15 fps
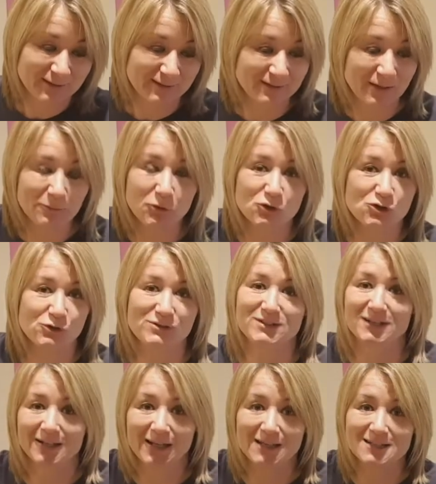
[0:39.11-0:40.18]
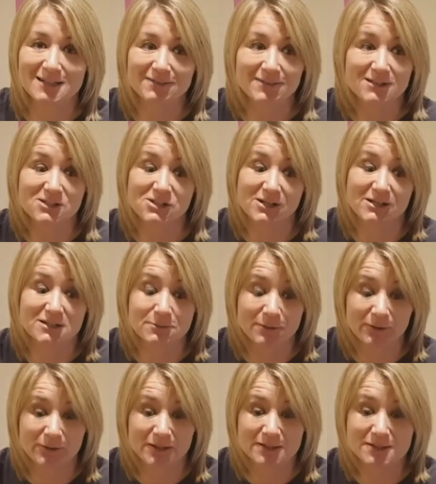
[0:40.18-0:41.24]
So I'm not sure it's going to get done this year, to be
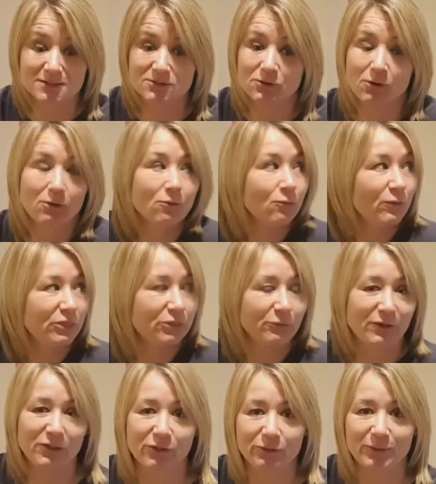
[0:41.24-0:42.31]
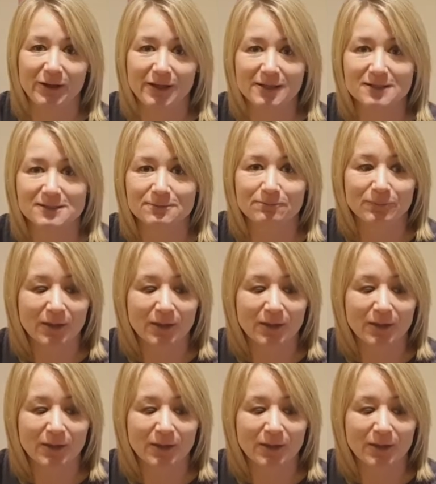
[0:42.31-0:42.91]
honest. Not with the weather the way it is.